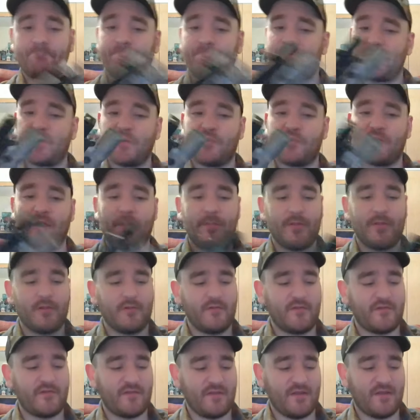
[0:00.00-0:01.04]
It's a great
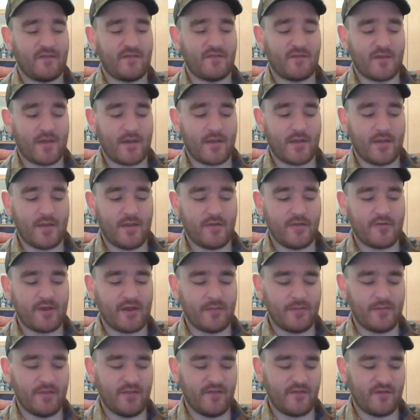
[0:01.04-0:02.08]
build. It's
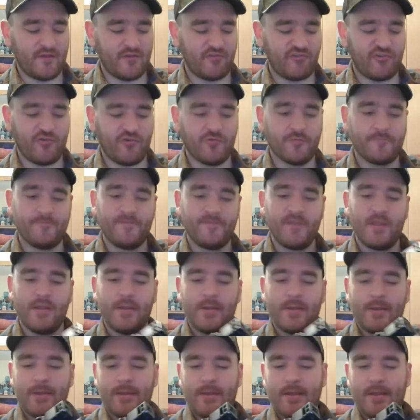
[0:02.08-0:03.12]
incredibly easy to shoot.
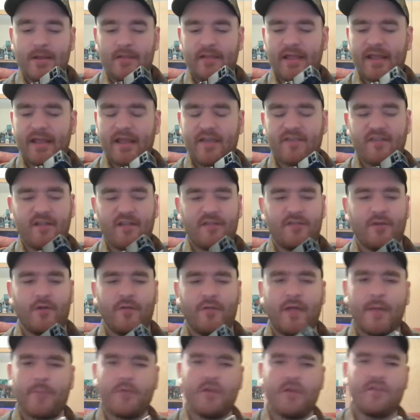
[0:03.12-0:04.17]
Like I said, though,
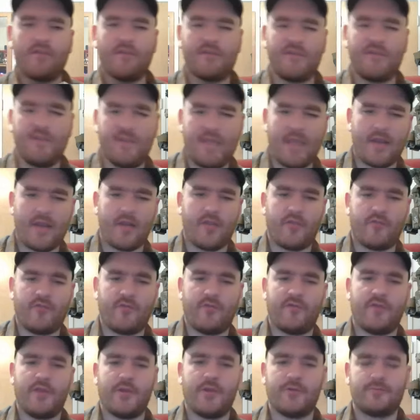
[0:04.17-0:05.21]
that brings us to the end of the
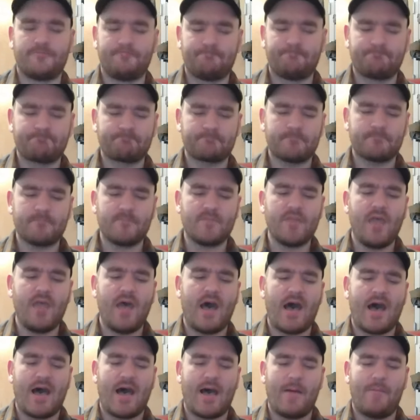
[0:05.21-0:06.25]
review.
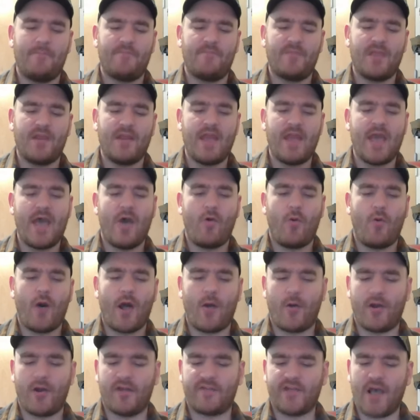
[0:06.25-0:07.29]
Now
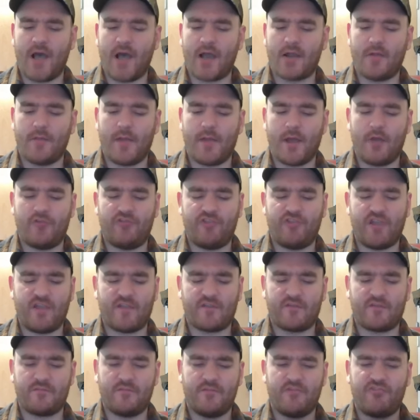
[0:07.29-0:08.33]
I want to talk about
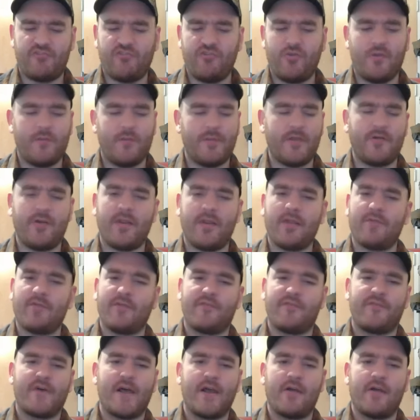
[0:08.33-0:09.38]
just the shootability of
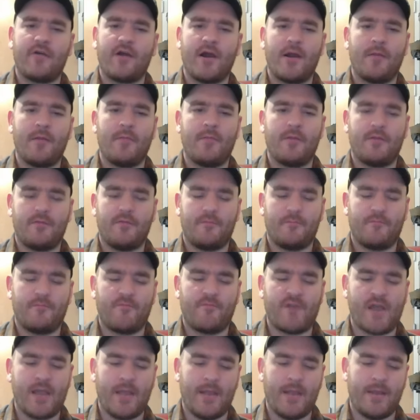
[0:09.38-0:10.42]
the firearm,
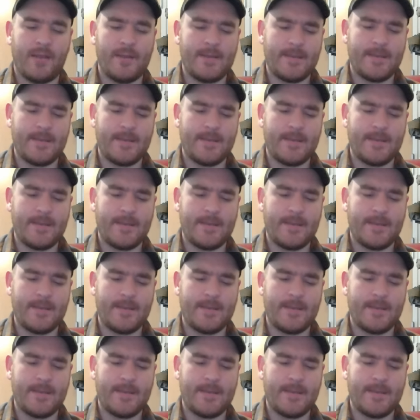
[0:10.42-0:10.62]
right?